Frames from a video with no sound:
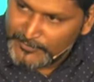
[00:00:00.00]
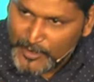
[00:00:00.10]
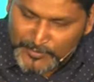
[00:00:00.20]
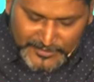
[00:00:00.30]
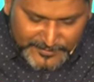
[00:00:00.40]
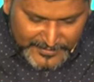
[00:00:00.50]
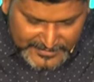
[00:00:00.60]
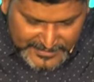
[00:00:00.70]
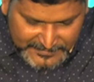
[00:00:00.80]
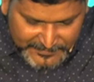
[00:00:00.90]
in the popular
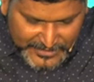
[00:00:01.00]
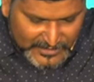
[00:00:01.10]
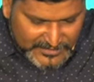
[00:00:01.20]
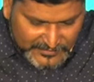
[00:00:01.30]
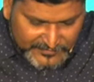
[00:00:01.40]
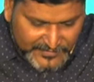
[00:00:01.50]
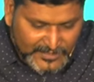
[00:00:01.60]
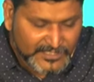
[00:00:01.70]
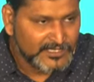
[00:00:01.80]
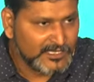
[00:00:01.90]
press because
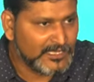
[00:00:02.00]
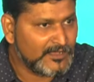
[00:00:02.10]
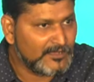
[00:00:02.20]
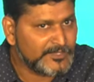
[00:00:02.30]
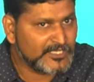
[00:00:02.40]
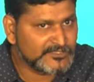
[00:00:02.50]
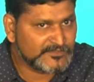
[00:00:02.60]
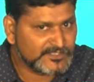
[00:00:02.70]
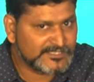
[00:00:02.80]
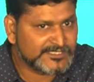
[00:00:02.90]
of, uh,
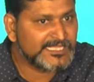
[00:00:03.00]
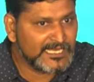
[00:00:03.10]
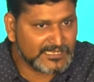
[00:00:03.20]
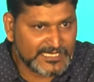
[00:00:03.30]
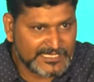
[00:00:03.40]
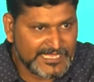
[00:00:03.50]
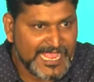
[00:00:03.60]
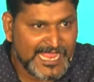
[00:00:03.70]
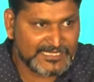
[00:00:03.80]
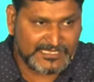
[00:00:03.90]
because of the skill that
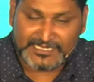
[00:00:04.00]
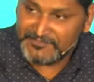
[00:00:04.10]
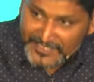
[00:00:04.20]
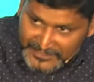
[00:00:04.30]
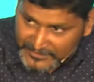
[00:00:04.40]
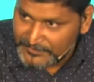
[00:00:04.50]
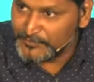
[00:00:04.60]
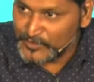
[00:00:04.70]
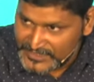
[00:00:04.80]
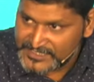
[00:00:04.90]
he had in
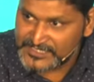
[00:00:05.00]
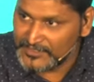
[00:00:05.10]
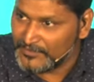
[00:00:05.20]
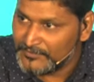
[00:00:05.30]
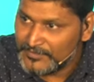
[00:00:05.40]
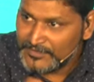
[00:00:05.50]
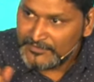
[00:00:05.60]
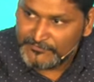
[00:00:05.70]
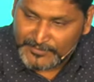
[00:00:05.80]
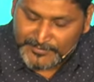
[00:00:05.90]
evading the police, you know,
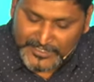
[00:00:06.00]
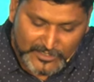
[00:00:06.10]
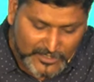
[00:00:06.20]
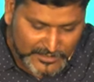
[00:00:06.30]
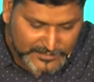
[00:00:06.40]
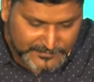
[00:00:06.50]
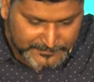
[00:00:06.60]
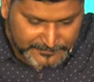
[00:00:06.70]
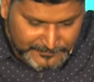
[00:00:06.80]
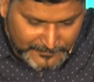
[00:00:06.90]
from being
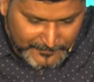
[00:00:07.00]
caught.